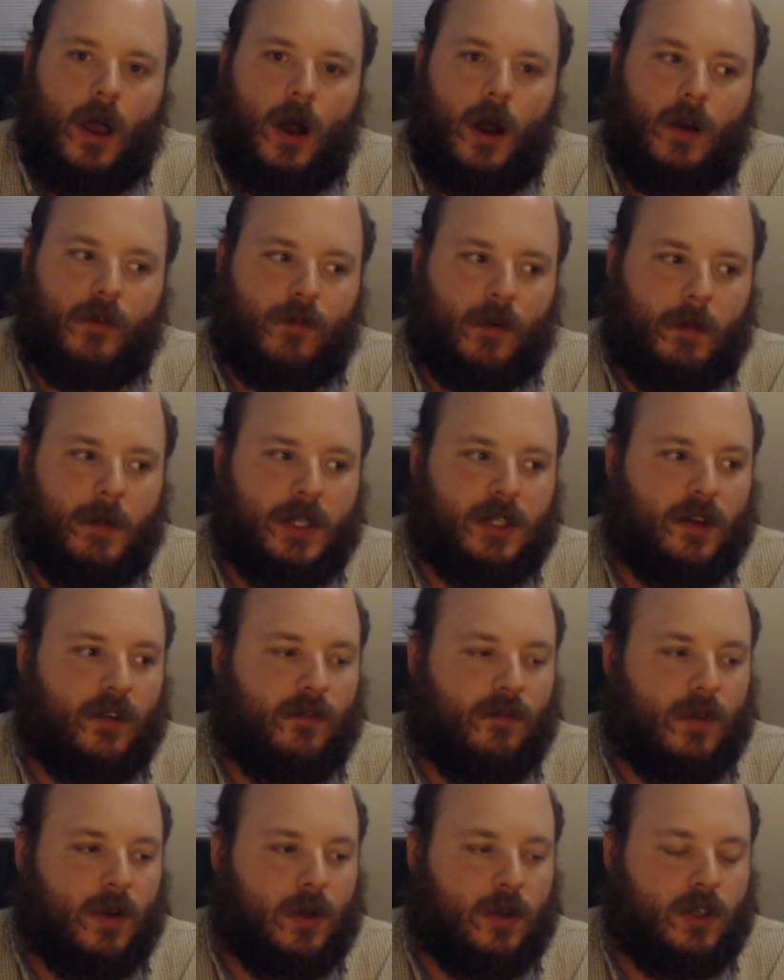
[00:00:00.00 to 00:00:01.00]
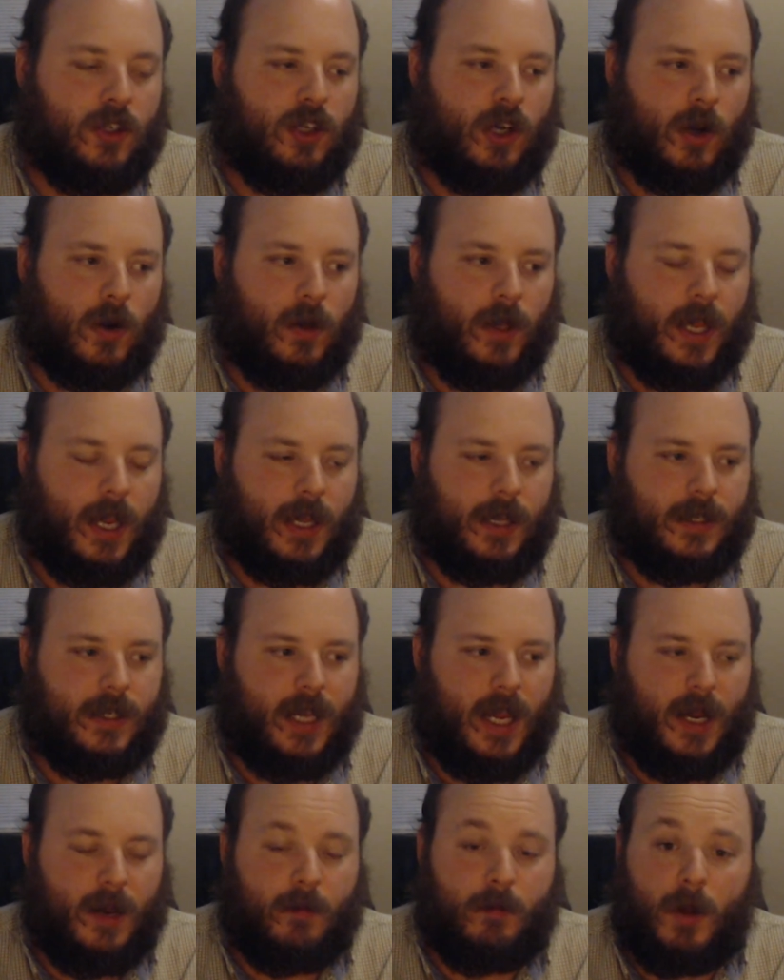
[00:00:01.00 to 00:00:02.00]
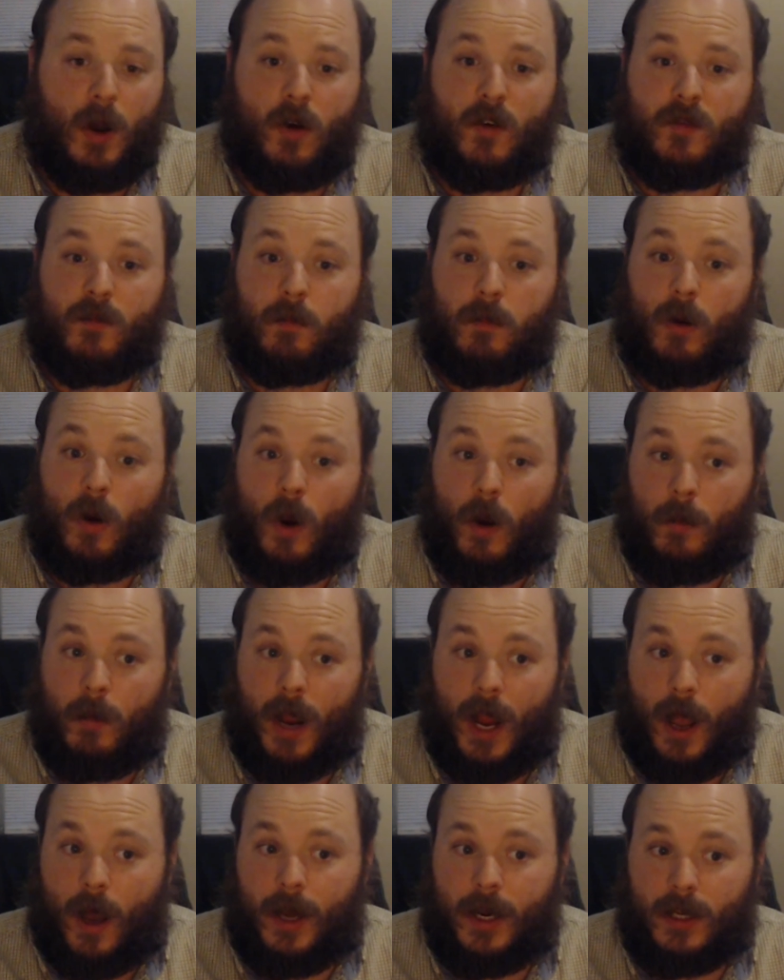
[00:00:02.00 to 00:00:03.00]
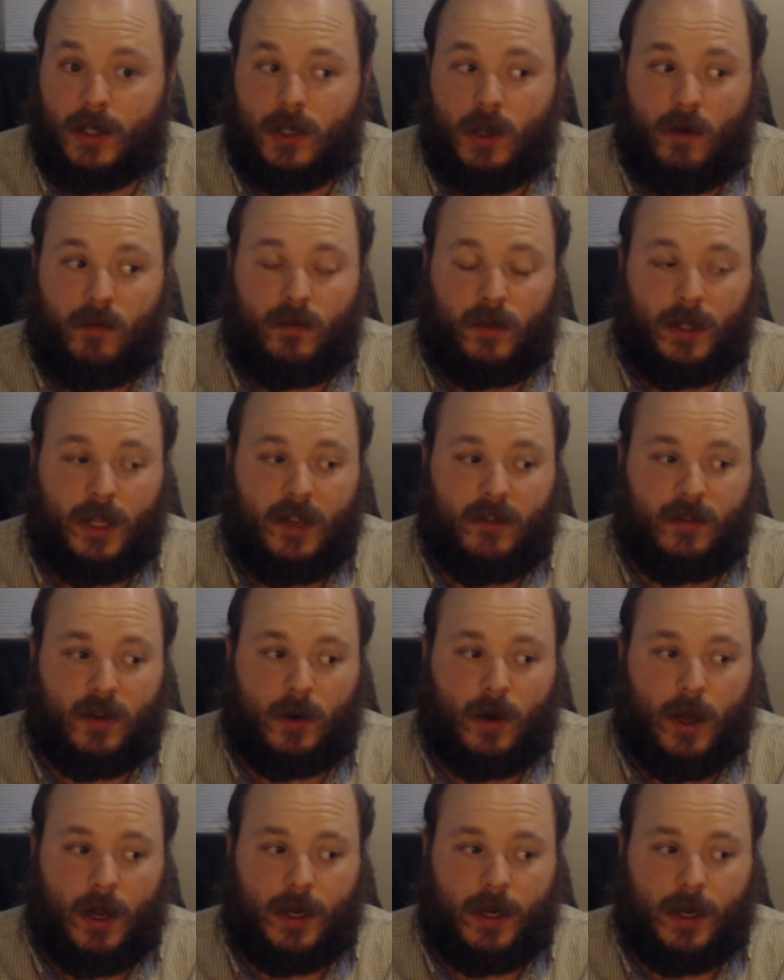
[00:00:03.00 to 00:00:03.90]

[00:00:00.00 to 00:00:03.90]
Fermented foods generally contain both probiotics, hopefully, if they're not